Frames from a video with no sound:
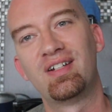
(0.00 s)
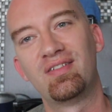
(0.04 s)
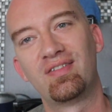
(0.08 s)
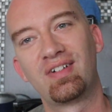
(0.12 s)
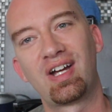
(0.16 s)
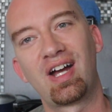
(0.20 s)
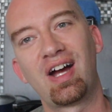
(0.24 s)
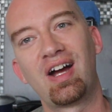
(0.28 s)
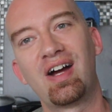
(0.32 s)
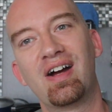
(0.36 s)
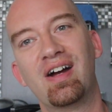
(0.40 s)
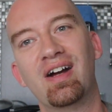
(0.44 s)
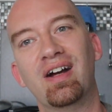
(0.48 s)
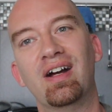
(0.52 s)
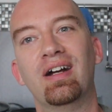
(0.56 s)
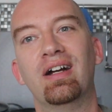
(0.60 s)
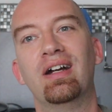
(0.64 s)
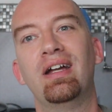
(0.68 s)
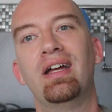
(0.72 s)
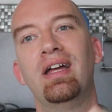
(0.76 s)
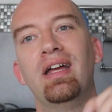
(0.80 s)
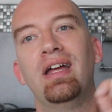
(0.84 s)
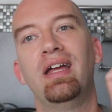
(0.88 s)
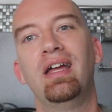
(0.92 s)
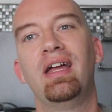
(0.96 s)
of a
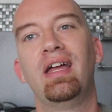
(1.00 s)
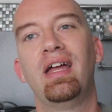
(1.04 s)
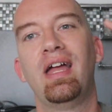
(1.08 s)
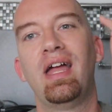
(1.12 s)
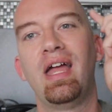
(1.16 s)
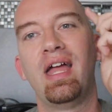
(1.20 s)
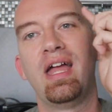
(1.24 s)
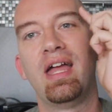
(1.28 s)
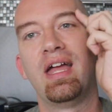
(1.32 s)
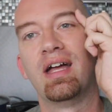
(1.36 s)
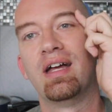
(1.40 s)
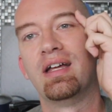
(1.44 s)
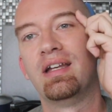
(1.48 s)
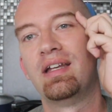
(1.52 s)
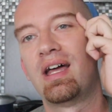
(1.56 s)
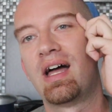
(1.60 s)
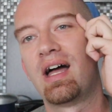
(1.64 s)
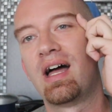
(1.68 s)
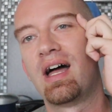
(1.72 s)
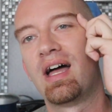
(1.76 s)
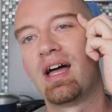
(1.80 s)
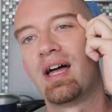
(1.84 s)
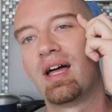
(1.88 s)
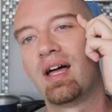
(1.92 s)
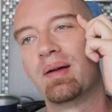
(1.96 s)
car, and
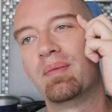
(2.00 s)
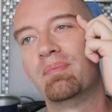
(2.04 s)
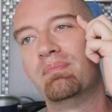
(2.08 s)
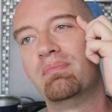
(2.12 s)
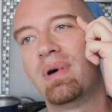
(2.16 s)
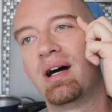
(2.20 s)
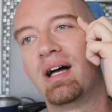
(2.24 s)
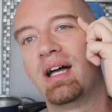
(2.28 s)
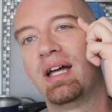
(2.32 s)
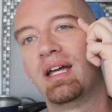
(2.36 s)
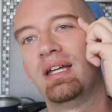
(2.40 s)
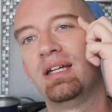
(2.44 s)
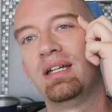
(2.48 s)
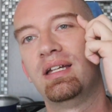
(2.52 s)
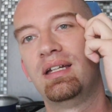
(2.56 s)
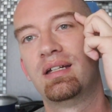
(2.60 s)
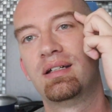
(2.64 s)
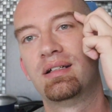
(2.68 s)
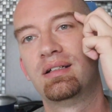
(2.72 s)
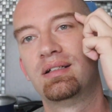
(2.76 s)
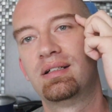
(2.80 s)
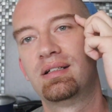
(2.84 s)
my